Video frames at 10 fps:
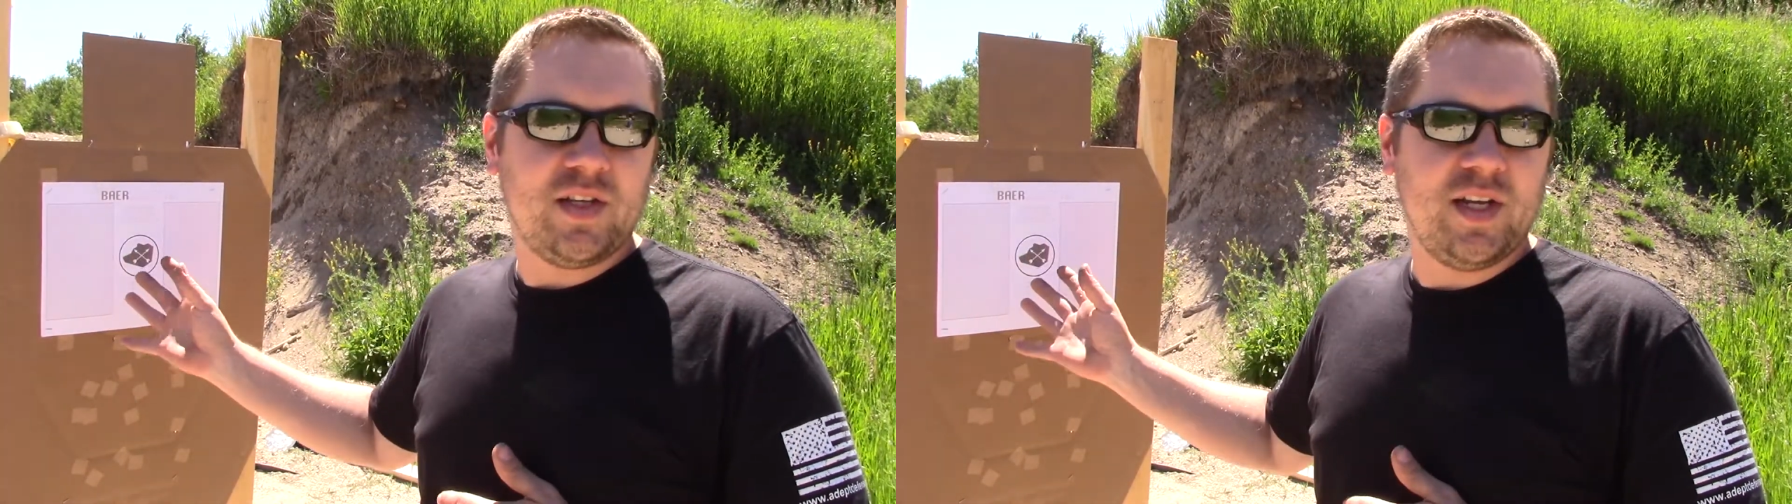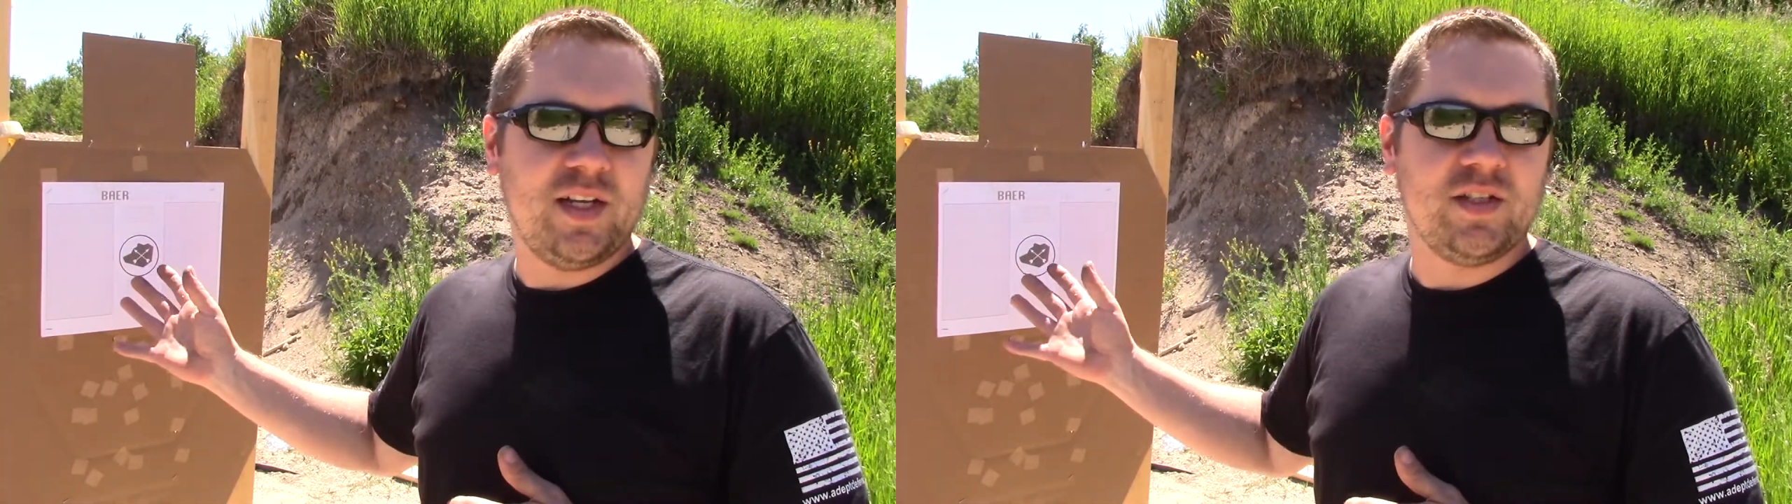
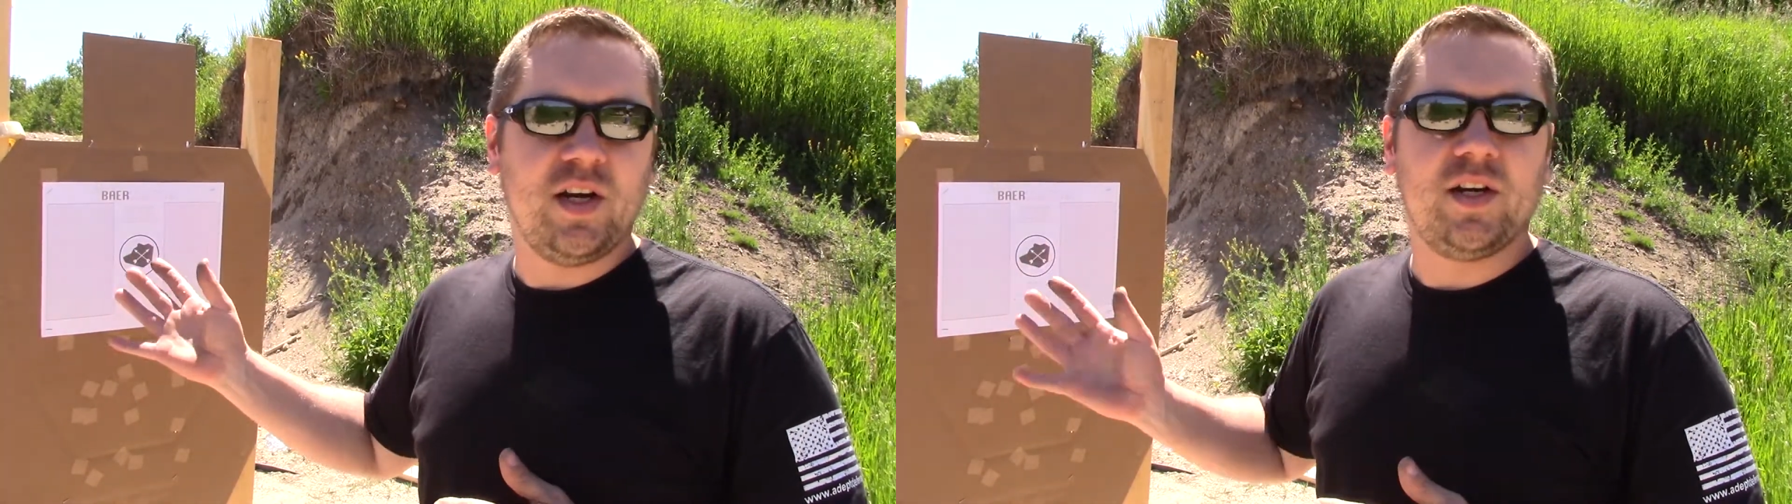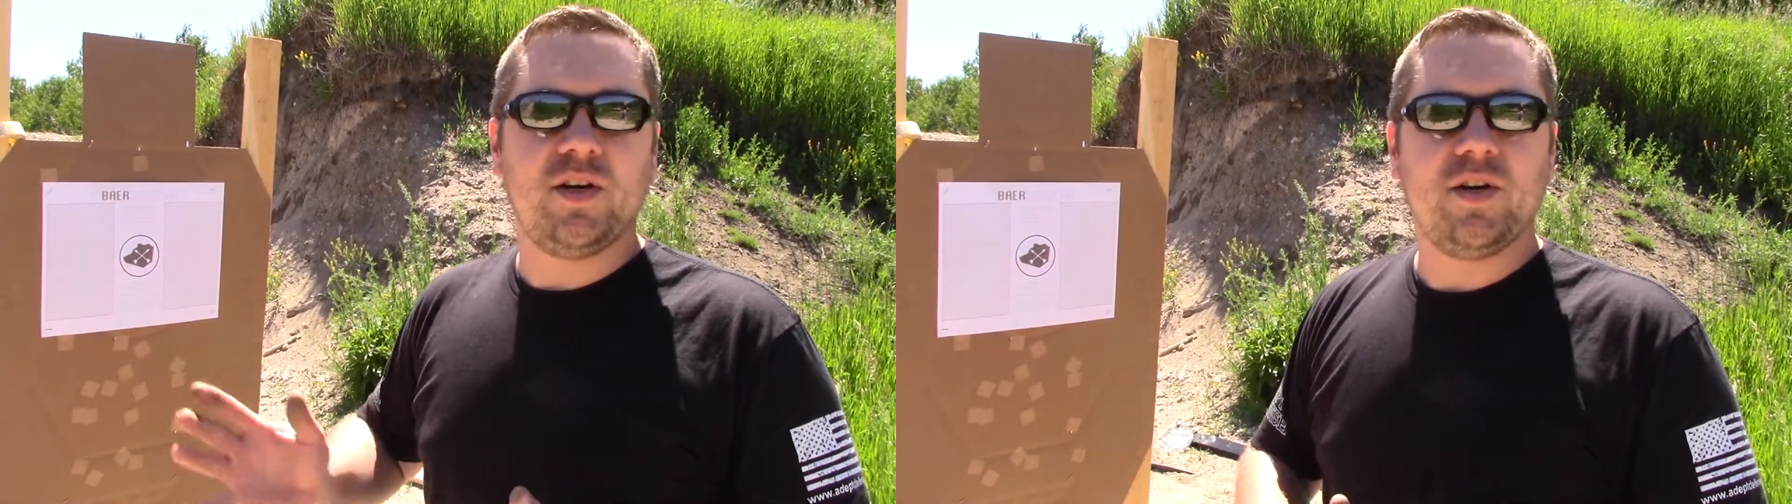in is
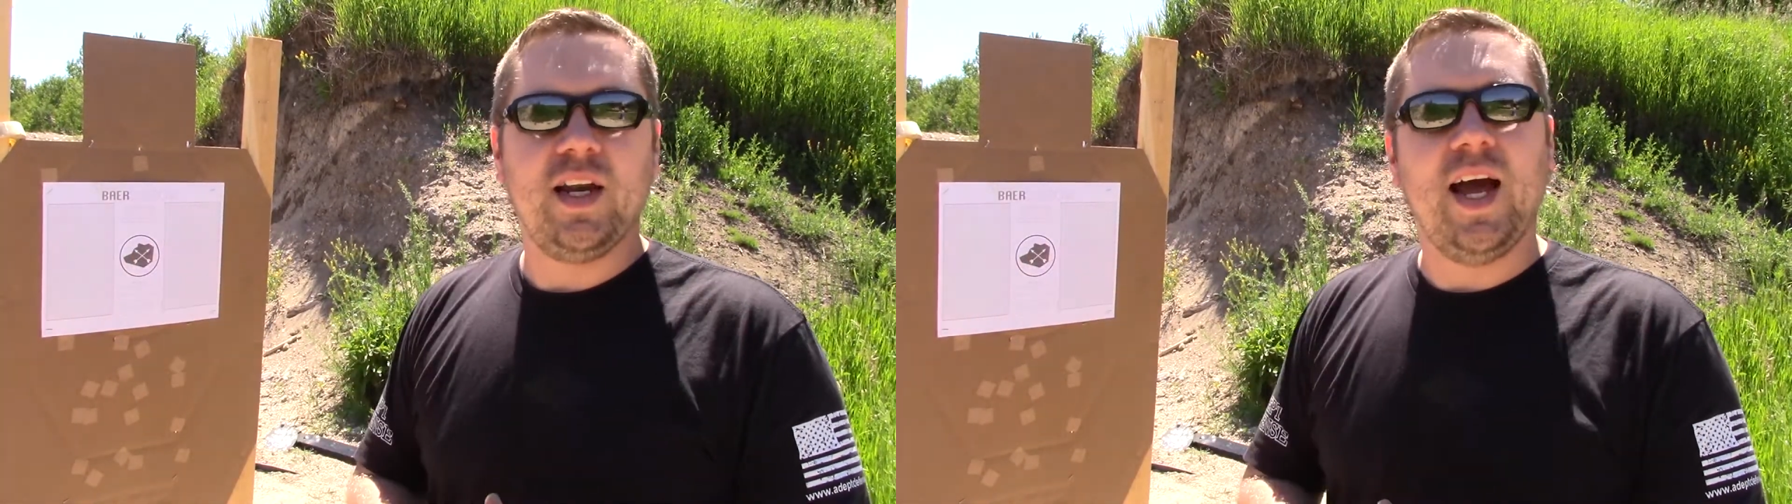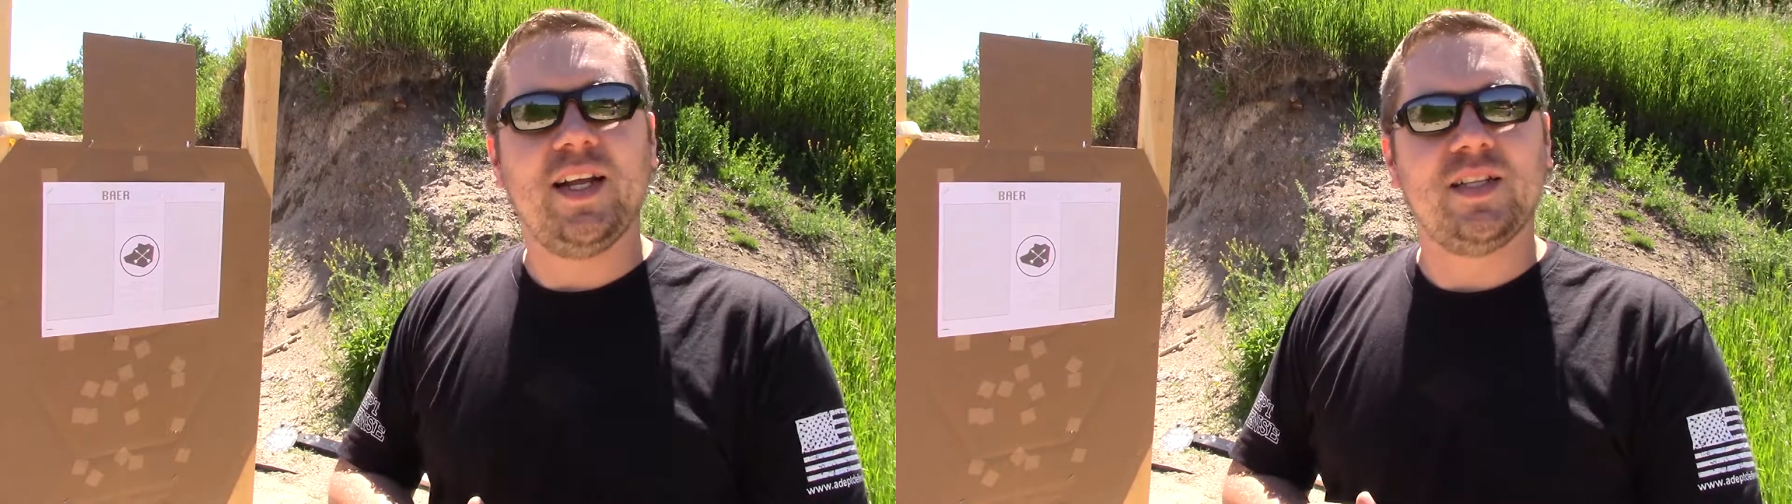under
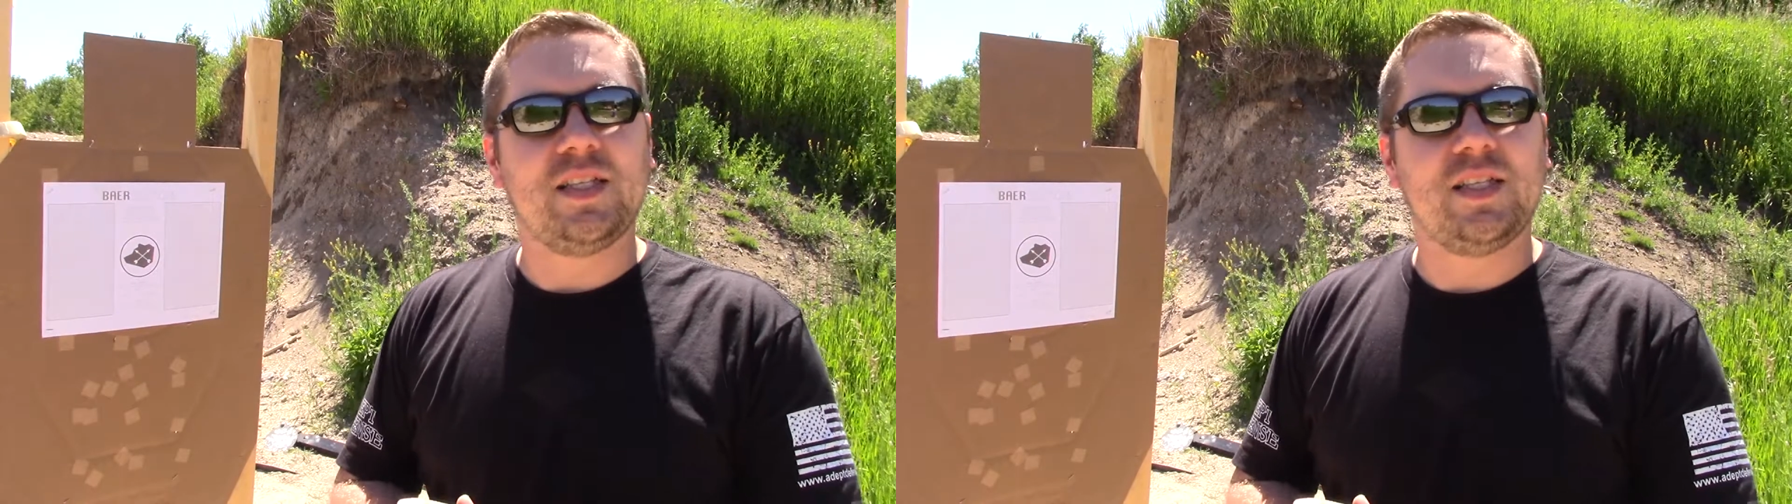9